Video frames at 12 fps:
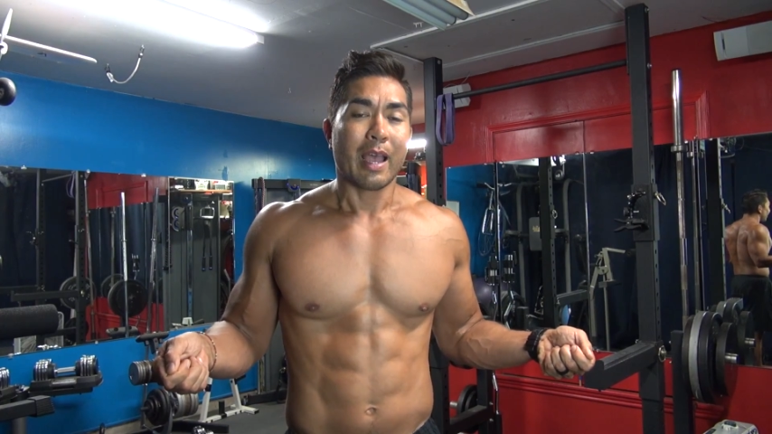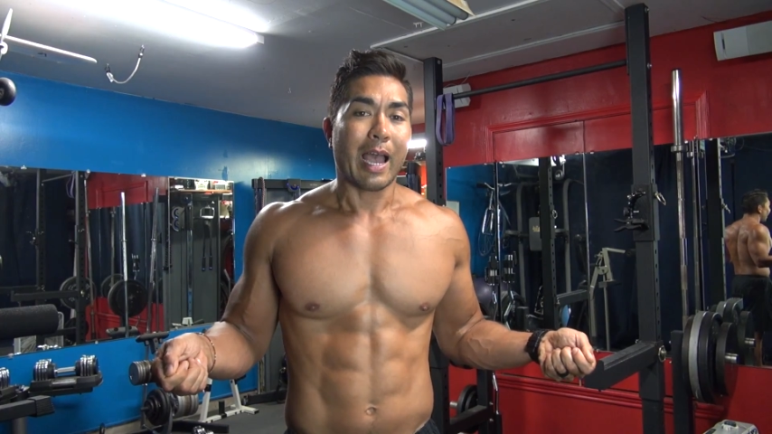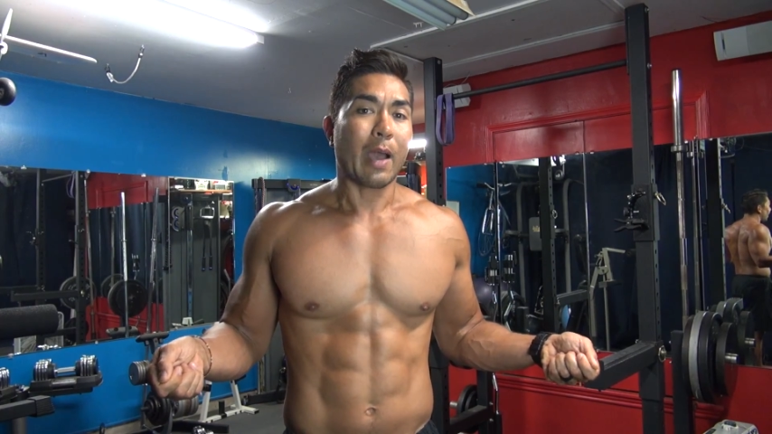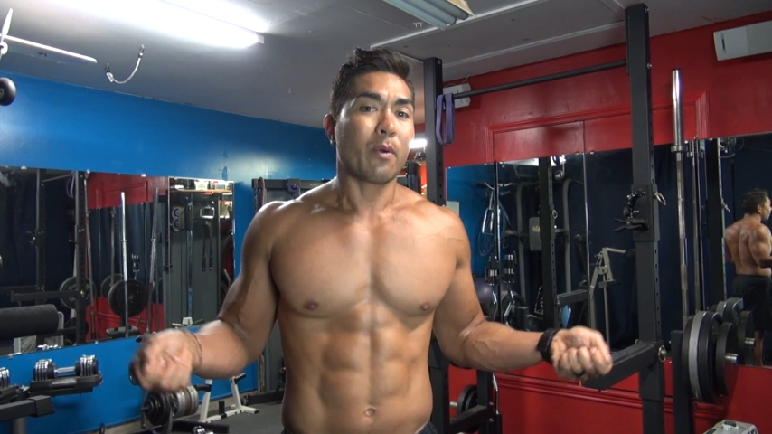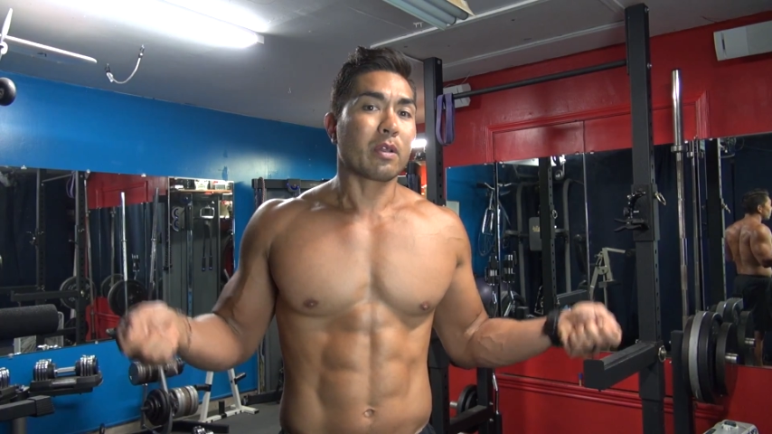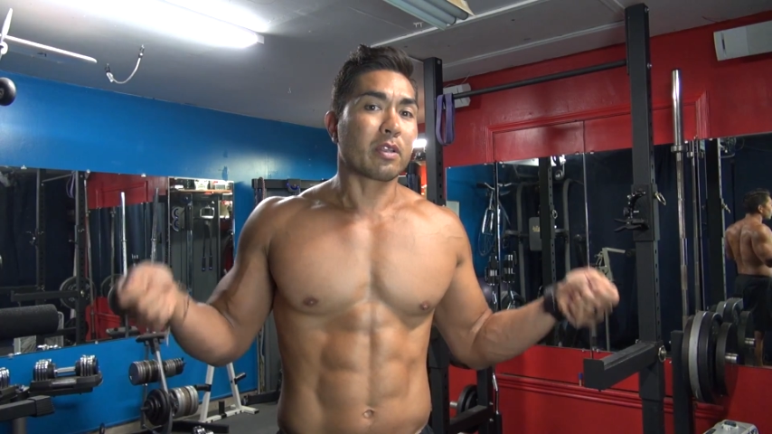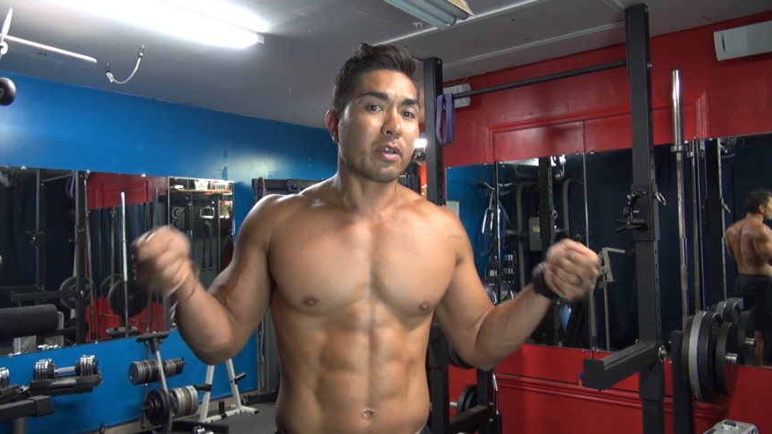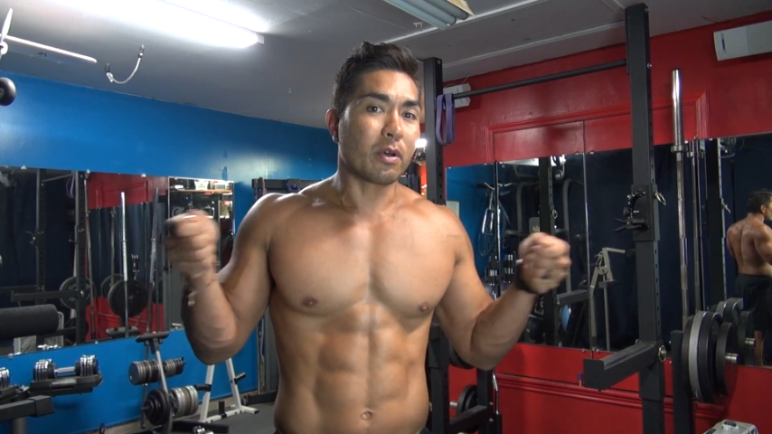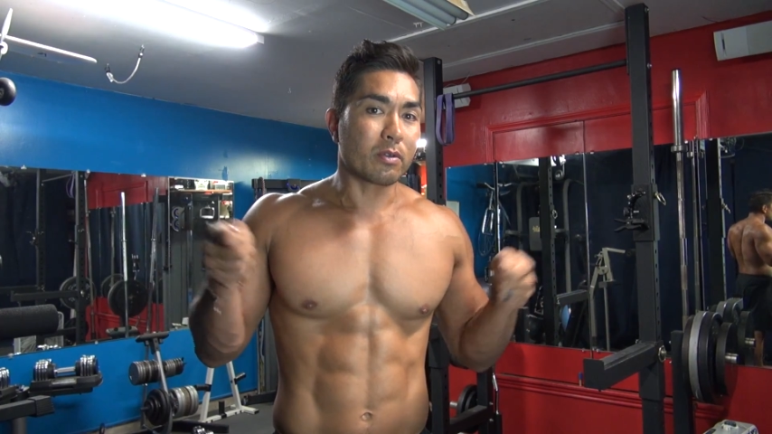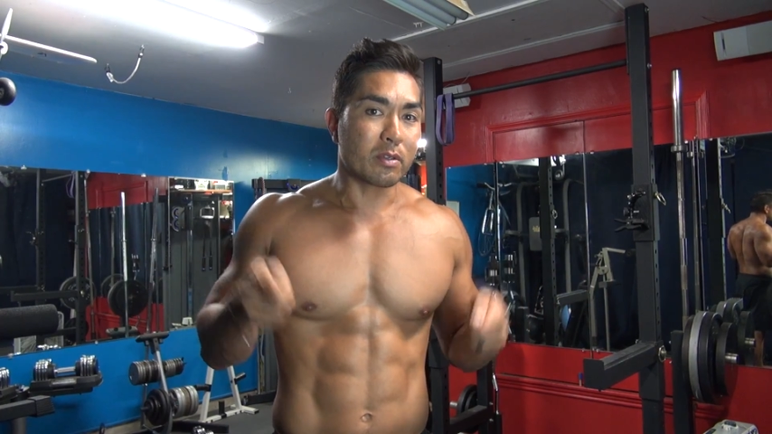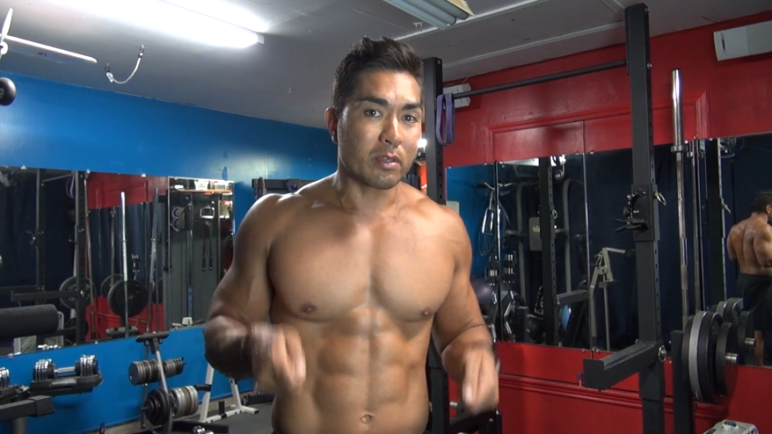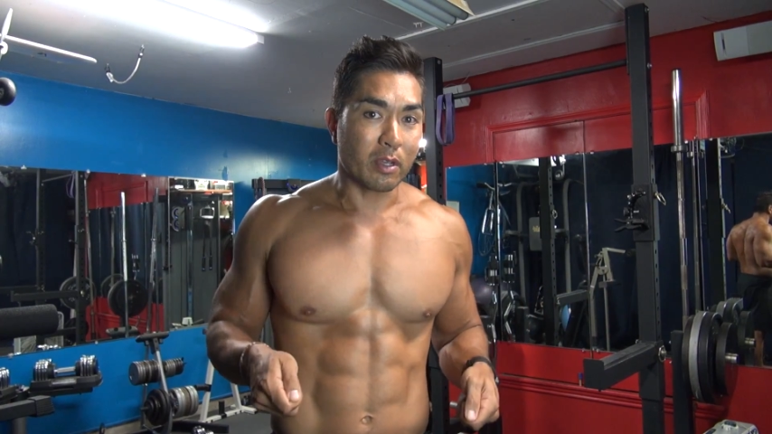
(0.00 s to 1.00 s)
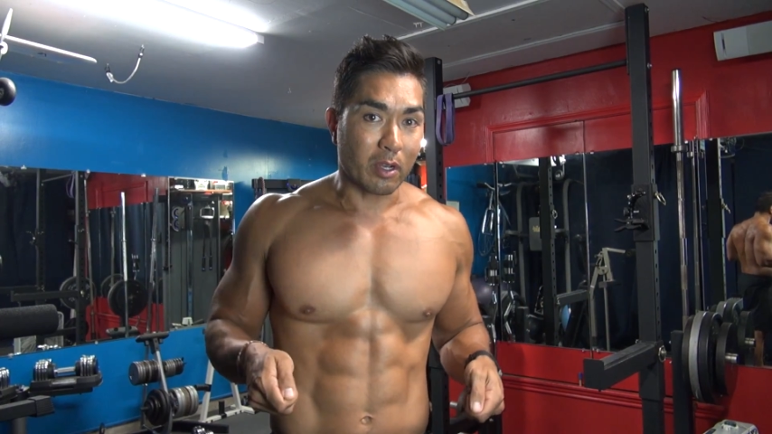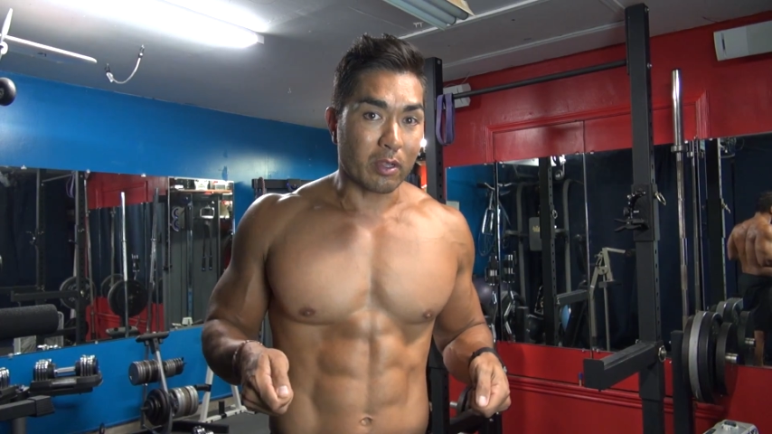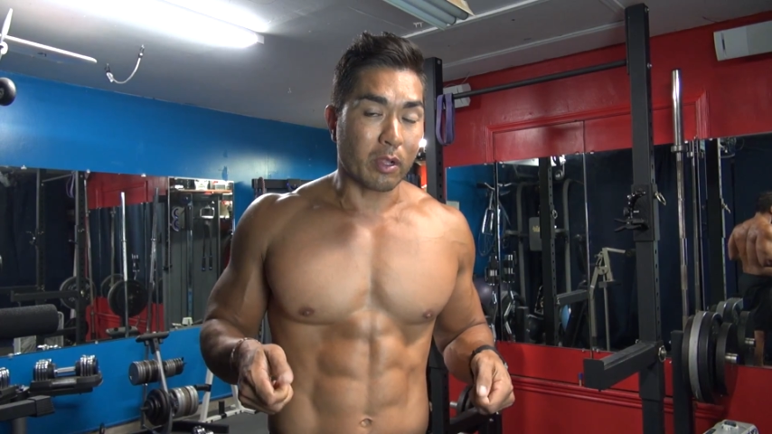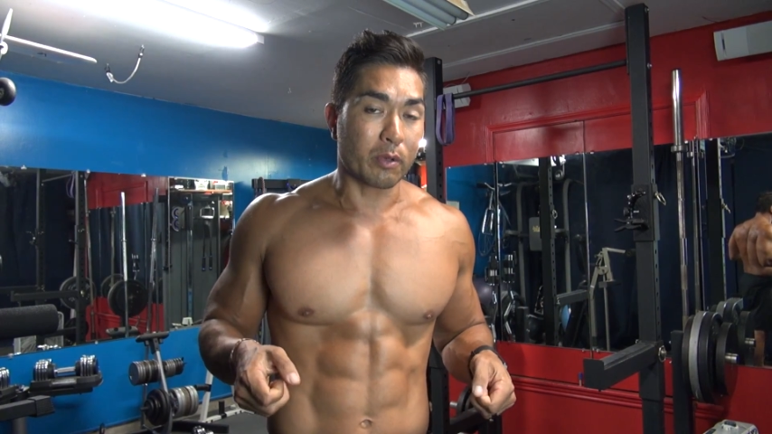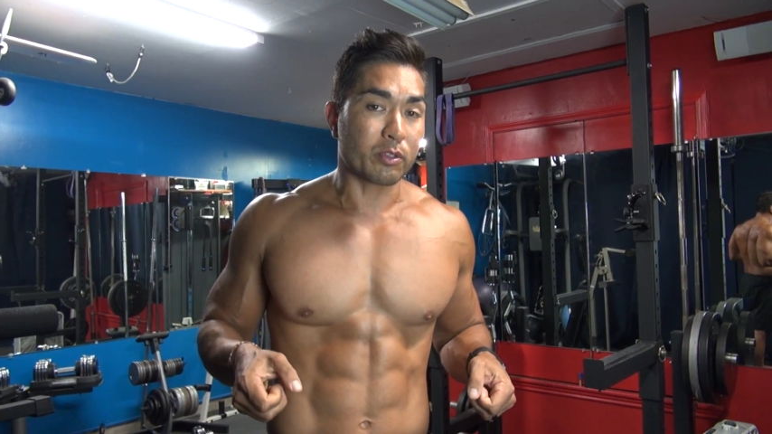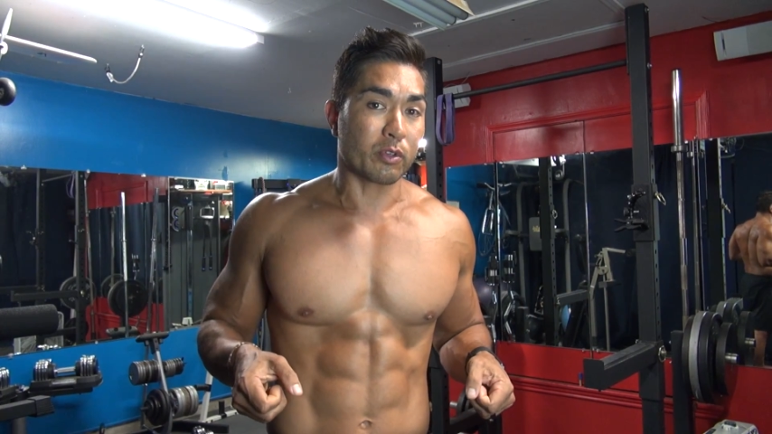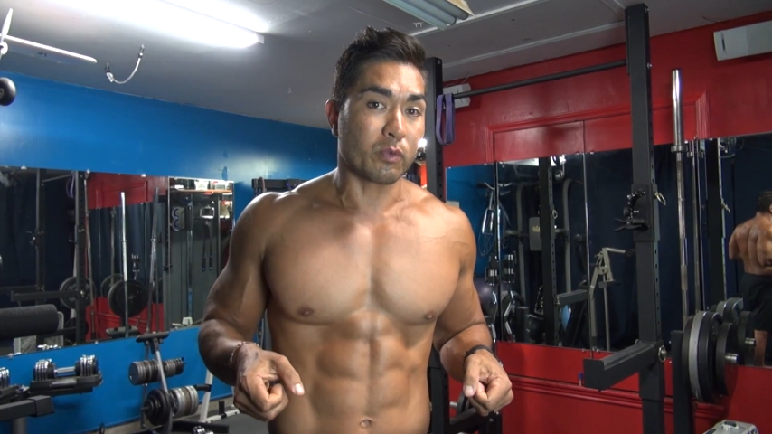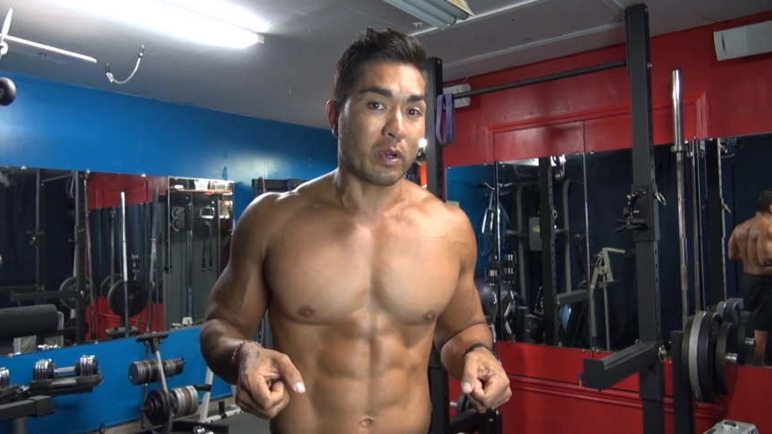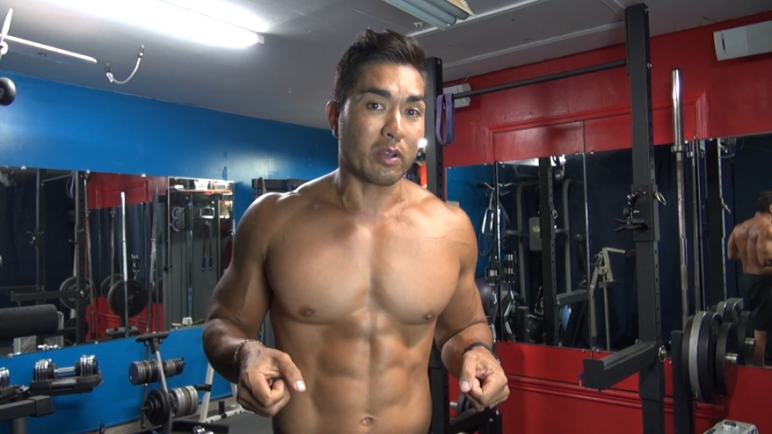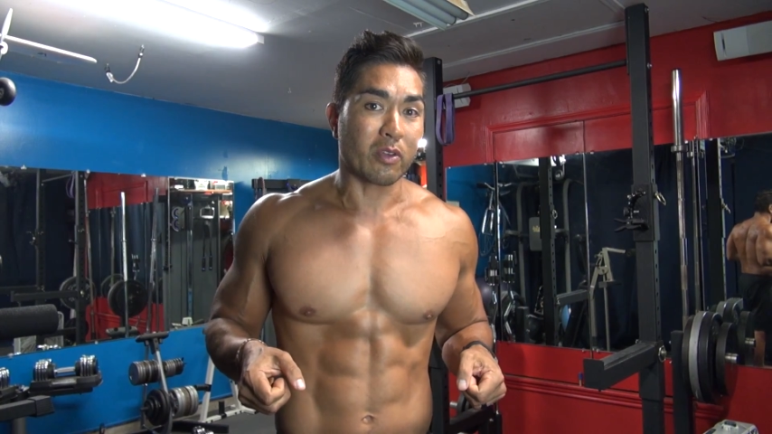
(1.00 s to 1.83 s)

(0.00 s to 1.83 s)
I would go to the closer one,